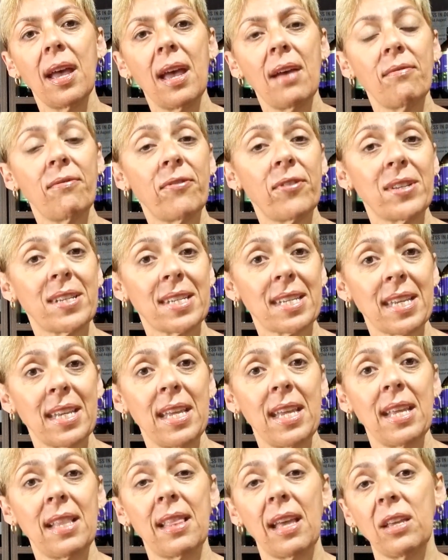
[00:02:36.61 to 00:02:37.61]
and
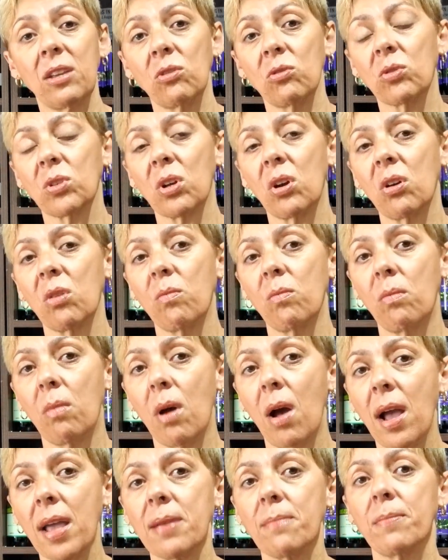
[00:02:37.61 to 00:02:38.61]
fatigue that your dog
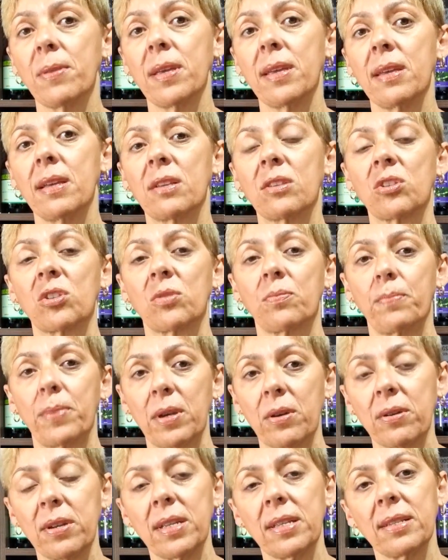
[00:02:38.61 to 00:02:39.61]
might be
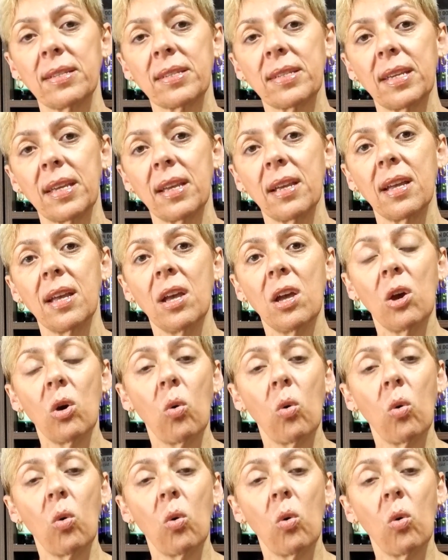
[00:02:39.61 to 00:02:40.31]
experiencing